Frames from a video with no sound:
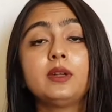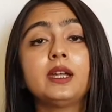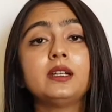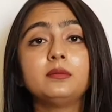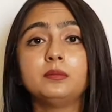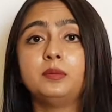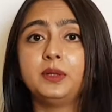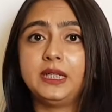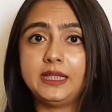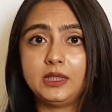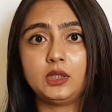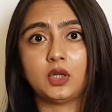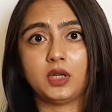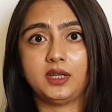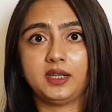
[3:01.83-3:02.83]
and brain
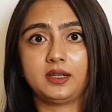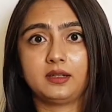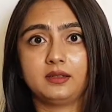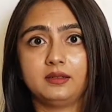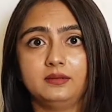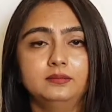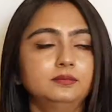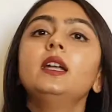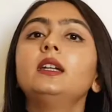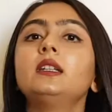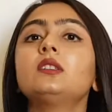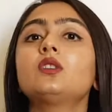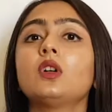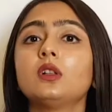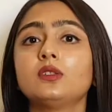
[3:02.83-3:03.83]
tonic. It
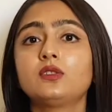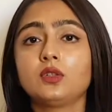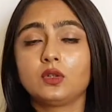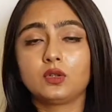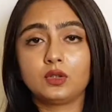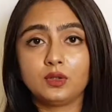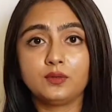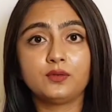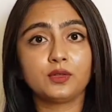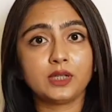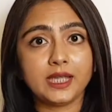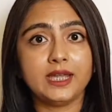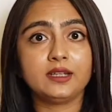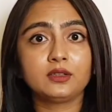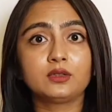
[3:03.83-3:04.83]
is also good for
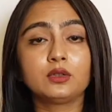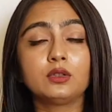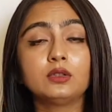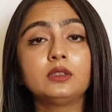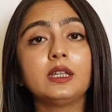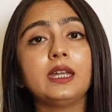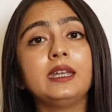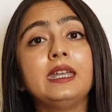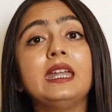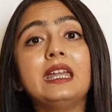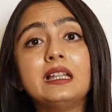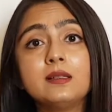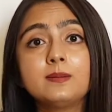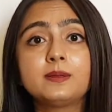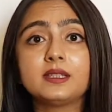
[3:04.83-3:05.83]
hair growth and
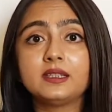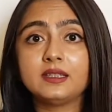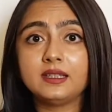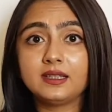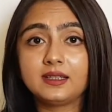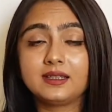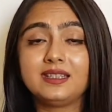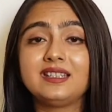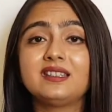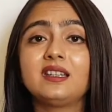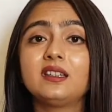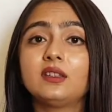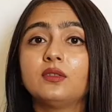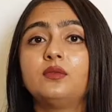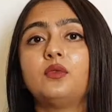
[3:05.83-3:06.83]
helps in
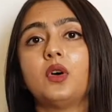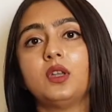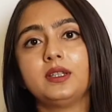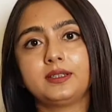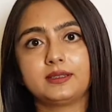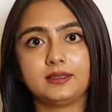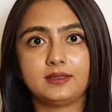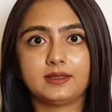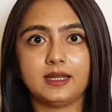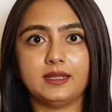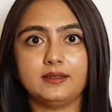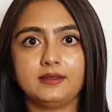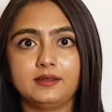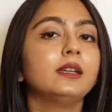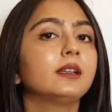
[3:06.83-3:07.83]
increasing the follicle
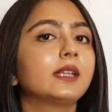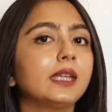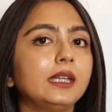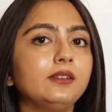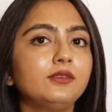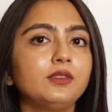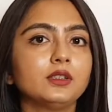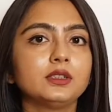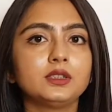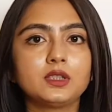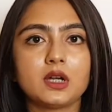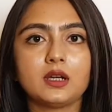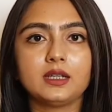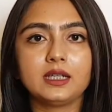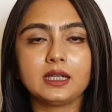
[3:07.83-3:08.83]
size. And again, for the
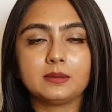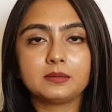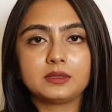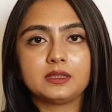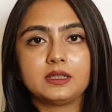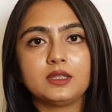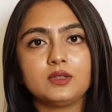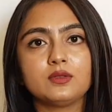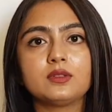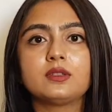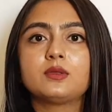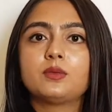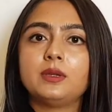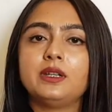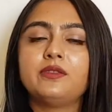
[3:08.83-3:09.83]
tonic, I'm gonna use
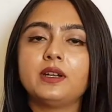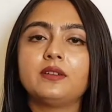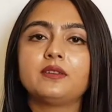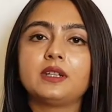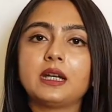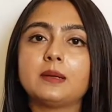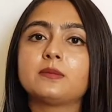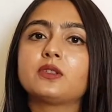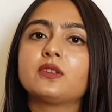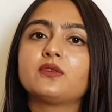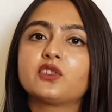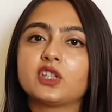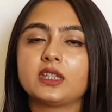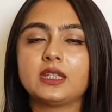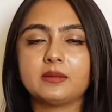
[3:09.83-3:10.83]
25 grams of
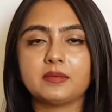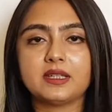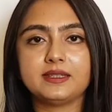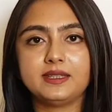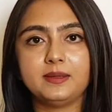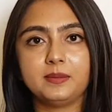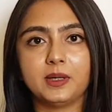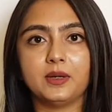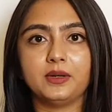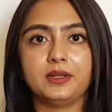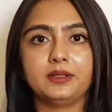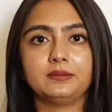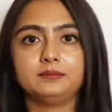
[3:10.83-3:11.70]
Jatamansi powder.